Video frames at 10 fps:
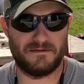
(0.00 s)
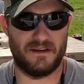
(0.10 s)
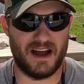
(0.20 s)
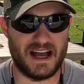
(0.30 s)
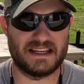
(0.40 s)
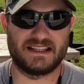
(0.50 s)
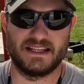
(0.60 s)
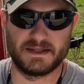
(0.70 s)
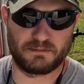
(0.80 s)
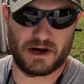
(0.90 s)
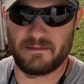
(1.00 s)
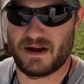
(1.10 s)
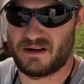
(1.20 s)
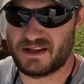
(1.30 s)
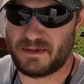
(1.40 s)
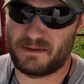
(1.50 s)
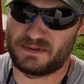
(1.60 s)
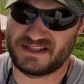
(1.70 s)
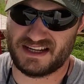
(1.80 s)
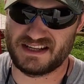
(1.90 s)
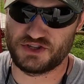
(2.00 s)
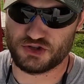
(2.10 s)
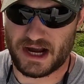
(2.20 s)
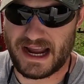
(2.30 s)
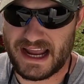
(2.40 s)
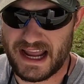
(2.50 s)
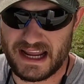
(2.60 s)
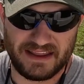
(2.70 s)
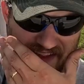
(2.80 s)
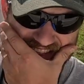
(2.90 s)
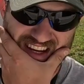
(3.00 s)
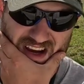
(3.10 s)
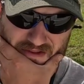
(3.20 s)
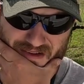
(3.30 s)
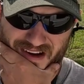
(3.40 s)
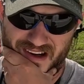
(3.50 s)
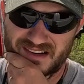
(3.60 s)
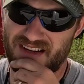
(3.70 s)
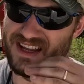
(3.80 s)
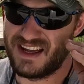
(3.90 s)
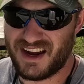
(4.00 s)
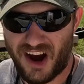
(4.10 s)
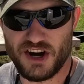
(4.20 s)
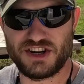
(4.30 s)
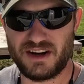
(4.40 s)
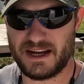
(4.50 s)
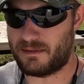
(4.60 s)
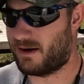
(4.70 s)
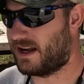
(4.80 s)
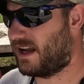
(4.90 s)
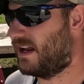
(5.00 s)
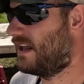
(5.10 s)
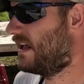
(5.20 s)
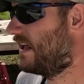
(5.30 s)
for us is primarily about protecting dry hay. That's kind of our target market.